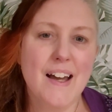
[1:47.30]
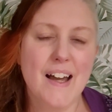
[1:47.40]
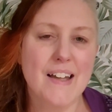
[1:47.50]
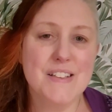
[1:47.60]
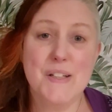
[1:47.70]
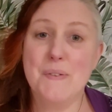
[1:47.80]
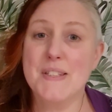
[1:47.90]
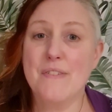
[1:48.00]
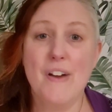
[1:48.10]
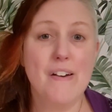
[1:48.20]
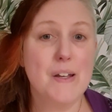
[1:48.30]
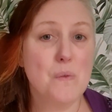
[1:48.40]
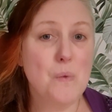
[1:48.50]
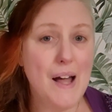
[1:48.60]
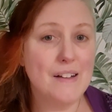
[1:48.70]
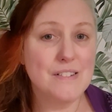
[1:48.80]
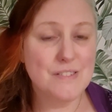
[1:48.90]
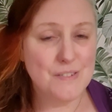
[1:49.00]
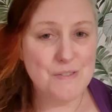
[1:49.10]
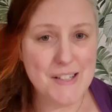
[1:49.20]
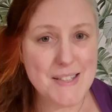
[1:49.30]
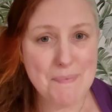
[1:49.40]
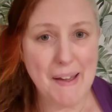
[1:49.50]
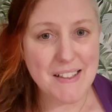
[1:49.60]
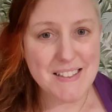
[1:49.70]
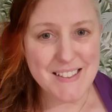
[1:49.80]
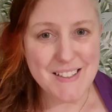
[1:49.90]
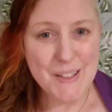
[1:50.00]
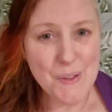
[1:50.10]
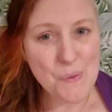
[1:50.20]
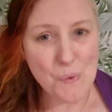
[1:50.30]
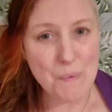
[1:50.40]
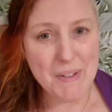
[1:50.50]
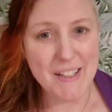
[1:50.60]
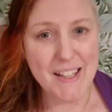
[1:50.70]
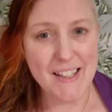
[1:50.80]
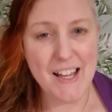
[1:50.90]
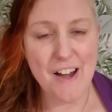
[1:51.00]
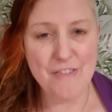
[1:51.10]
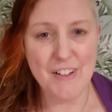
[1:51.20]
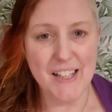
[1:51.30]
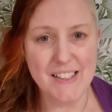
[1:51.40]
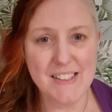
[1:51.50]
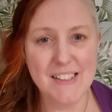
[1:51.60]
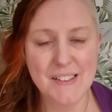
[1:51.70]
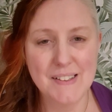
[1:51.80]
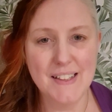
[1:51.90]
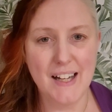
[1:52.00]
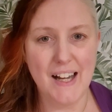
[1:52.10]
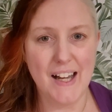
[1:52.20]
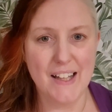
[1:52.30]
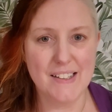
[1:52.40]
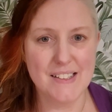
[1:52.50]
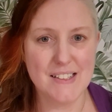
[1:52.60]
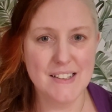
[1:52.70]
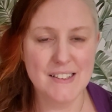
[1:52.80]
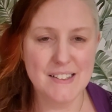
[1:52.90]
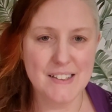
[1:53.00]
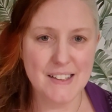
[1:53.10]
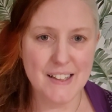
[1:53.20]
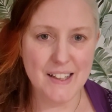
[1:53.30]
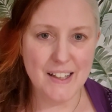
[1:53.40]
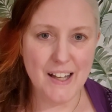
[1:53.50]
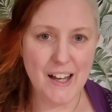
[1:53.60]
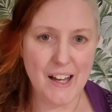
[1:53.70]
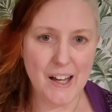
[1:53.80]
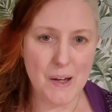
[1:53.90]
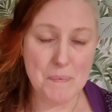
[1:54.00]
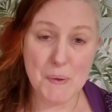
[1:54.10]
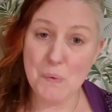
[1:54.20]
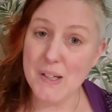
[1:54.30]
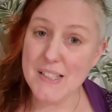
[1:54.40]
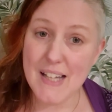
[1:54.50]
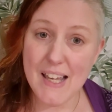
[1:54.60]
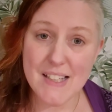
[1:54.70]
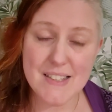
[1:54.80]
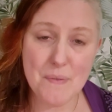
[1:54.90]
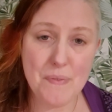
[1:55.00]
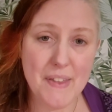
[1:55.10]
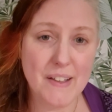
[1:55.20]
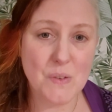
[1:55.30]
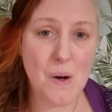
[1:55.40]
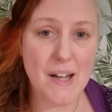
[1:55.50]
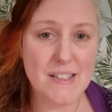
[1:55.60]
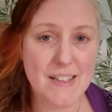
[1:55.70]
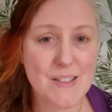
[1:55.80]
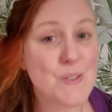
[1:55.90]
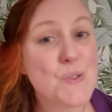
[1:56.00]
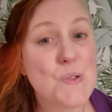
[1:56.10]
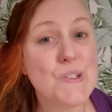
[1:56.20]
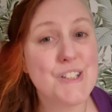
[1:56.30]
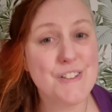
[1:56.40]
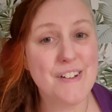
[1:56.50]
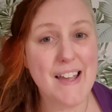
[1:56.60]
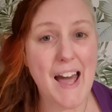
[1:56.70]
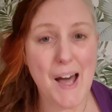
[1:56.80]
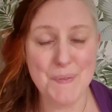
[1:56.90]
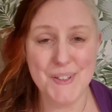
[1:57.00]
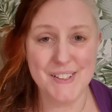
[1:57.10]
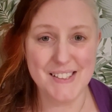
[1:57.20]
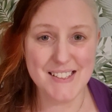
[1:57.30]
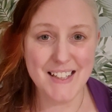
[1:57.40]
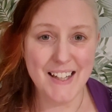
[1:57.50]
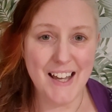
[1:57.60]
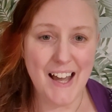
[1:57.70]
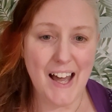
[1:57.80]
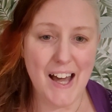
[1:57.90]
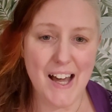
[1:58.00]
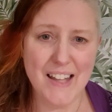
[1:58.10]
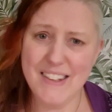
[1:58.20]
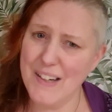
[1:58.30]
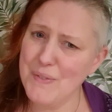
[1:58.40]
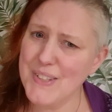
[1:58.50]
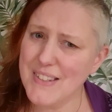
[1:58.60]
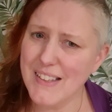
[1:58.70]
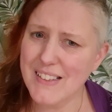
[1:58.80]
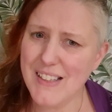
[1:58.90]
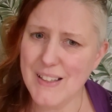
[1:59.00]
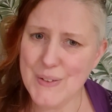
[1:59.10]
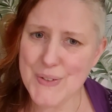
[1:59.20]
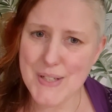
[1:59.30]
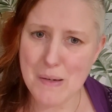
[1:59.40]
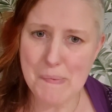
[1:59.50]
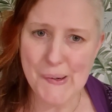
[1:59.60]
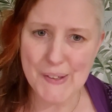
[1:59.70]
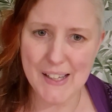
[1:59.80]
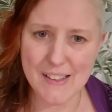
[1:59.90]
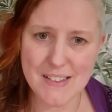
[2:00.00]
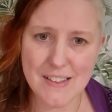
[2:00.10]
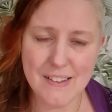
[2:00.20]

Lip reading: And she was a very well respected woman in her village. And but one day something quite extraordinary happened, and that was that she lost her pocket.